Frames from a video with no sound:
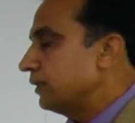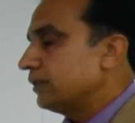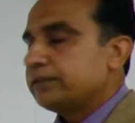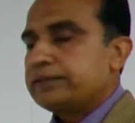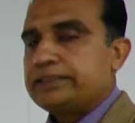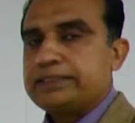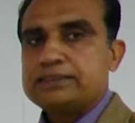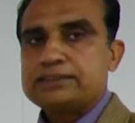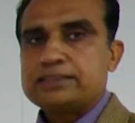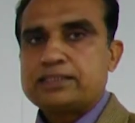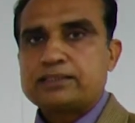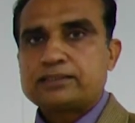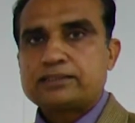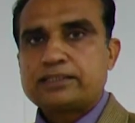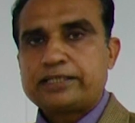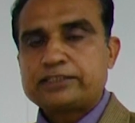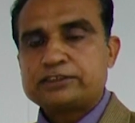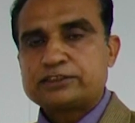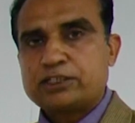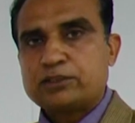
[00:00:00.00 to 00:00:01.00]
These are
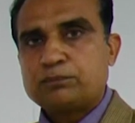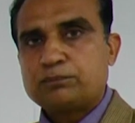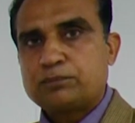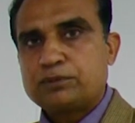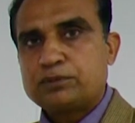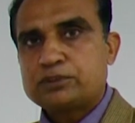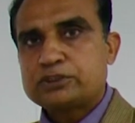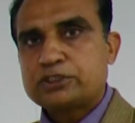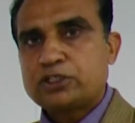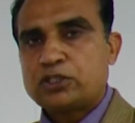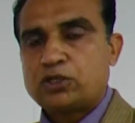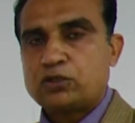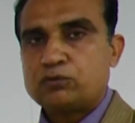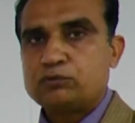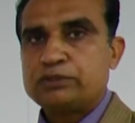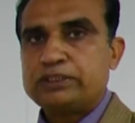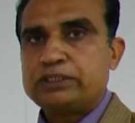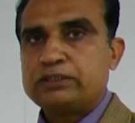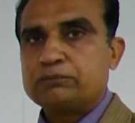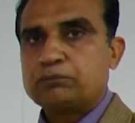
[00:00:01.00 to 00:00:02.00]
the examples how
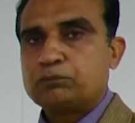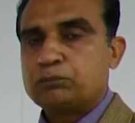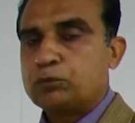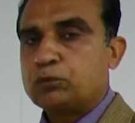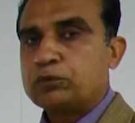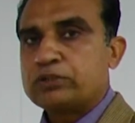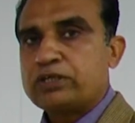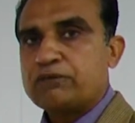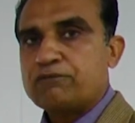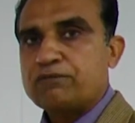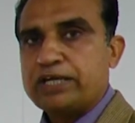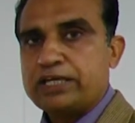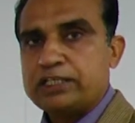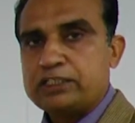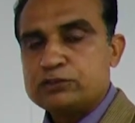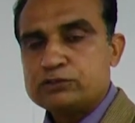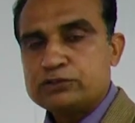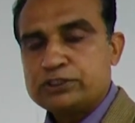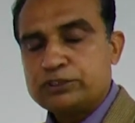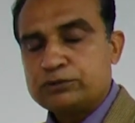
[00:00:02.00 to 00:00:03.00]
we put the
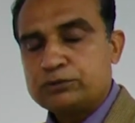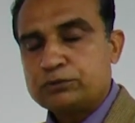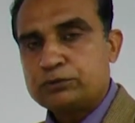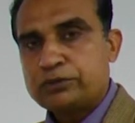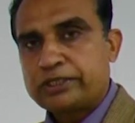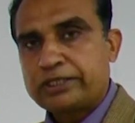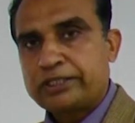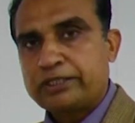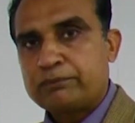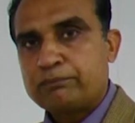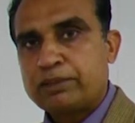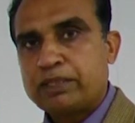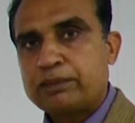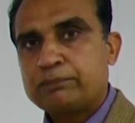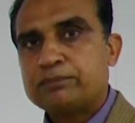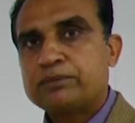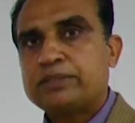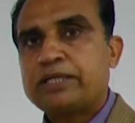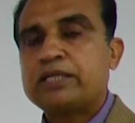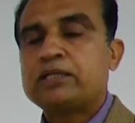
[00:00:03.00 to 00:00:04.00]
values into the K
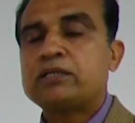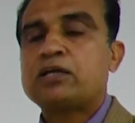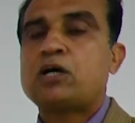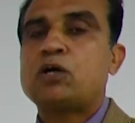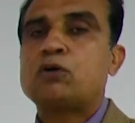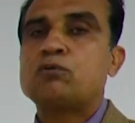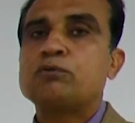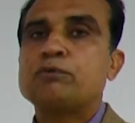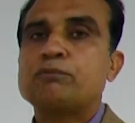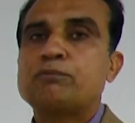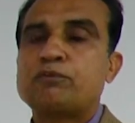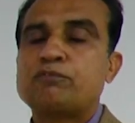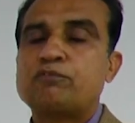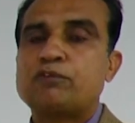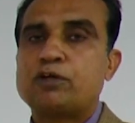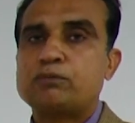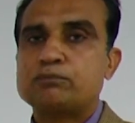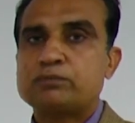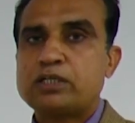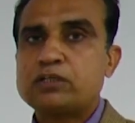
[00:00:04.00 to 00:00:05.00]
map, then how we
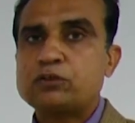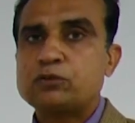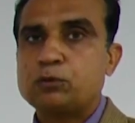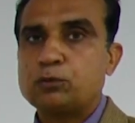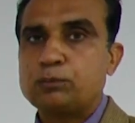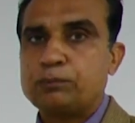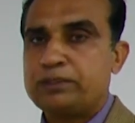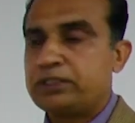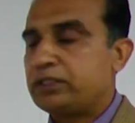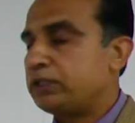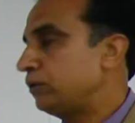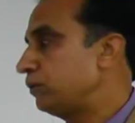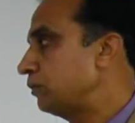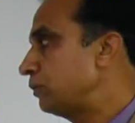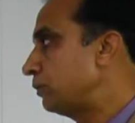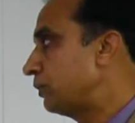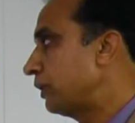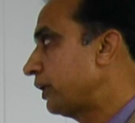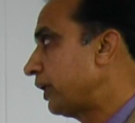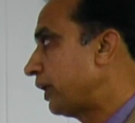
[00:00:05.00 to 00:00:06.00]
perform the grouping into
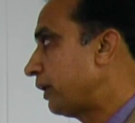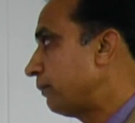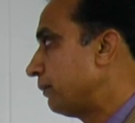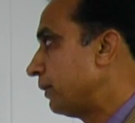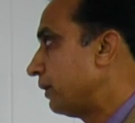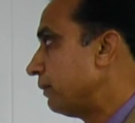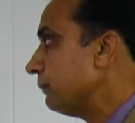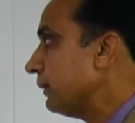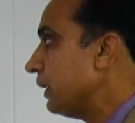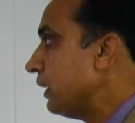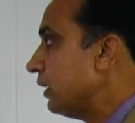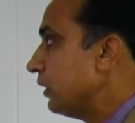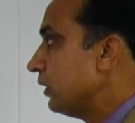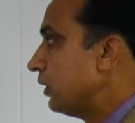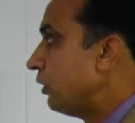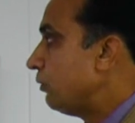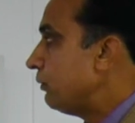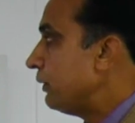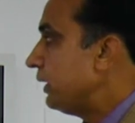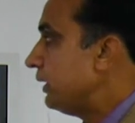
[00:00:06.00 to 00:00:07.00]
the K map.
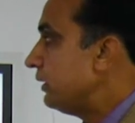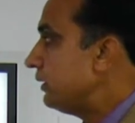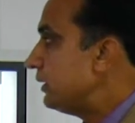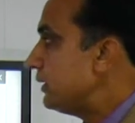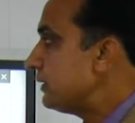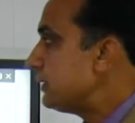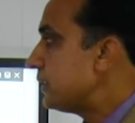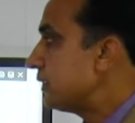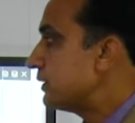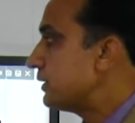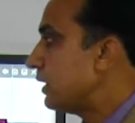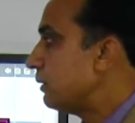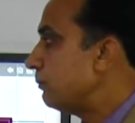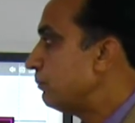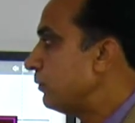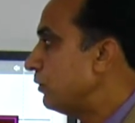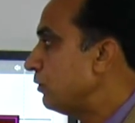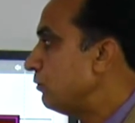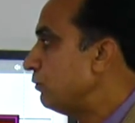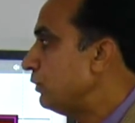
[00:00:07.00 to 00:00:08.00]
Now in this
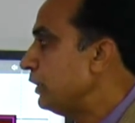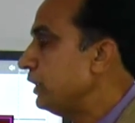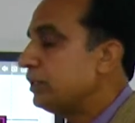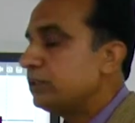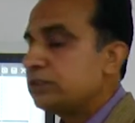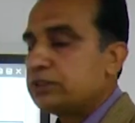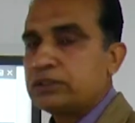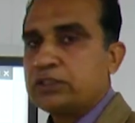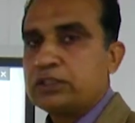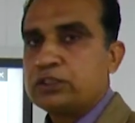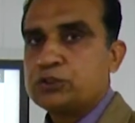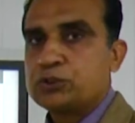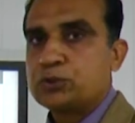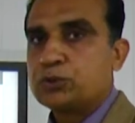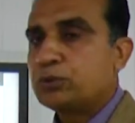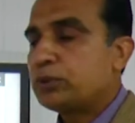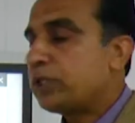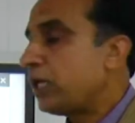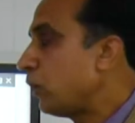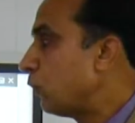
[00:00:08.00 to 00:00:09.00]
example, we
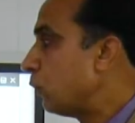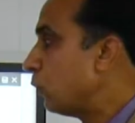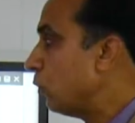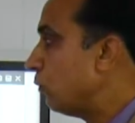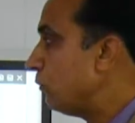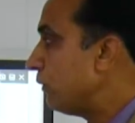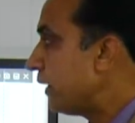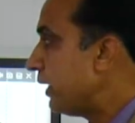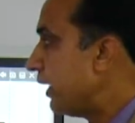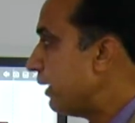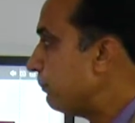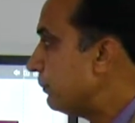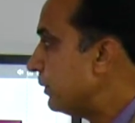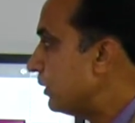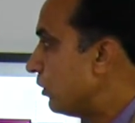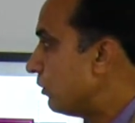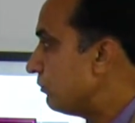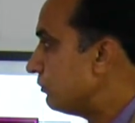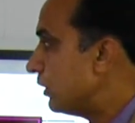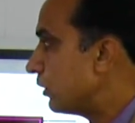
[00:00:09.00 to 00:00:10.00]
show the
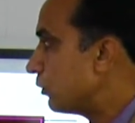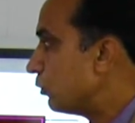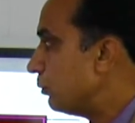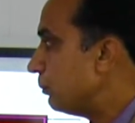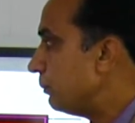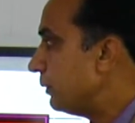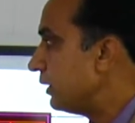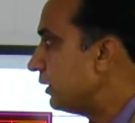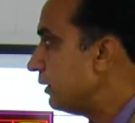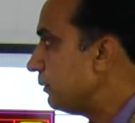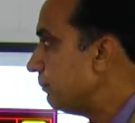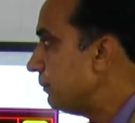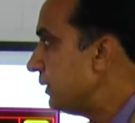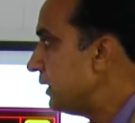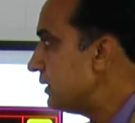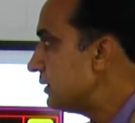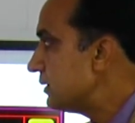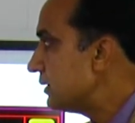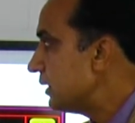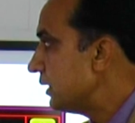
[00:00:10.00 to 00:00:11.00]
overlapping of the group.
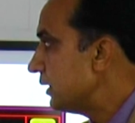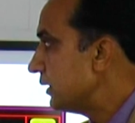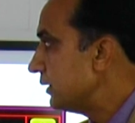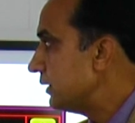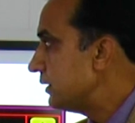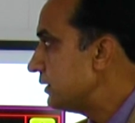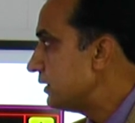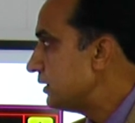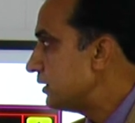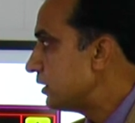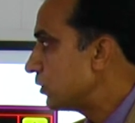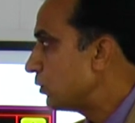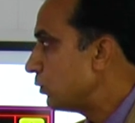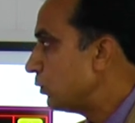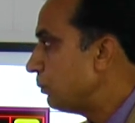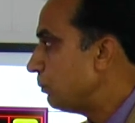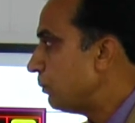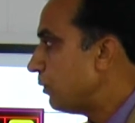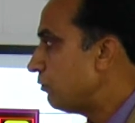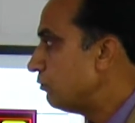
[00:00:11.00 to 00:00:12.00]
Means this is a
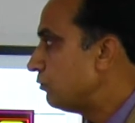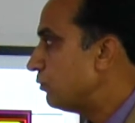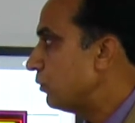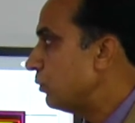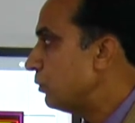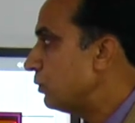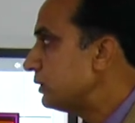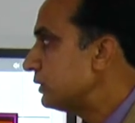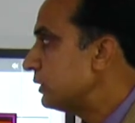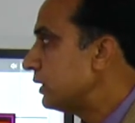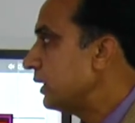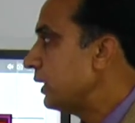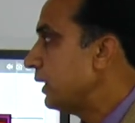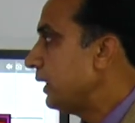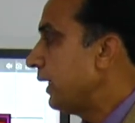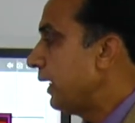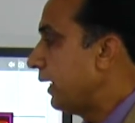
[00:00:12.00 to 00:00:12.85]
group of 4.